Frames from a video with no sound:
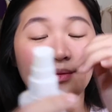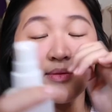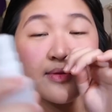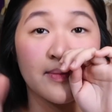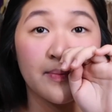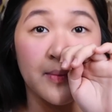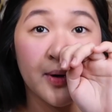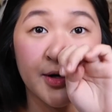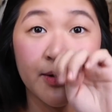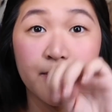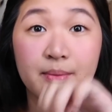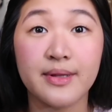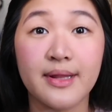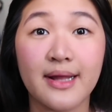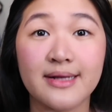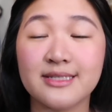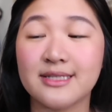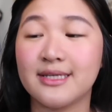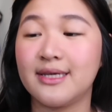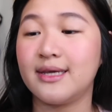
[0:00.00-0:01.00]
the
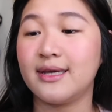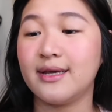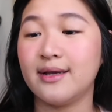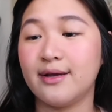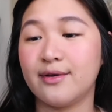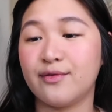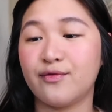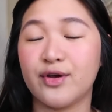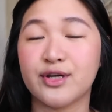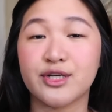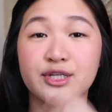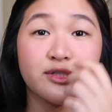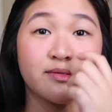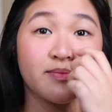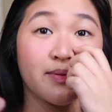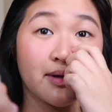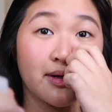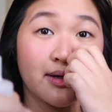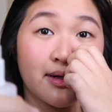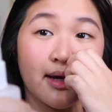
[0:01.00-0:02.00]
Badescu facial
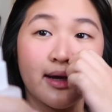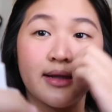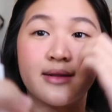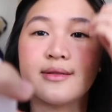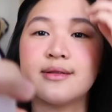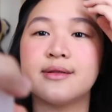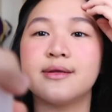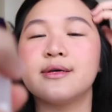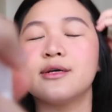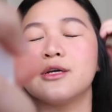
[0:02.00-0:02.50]
spray again.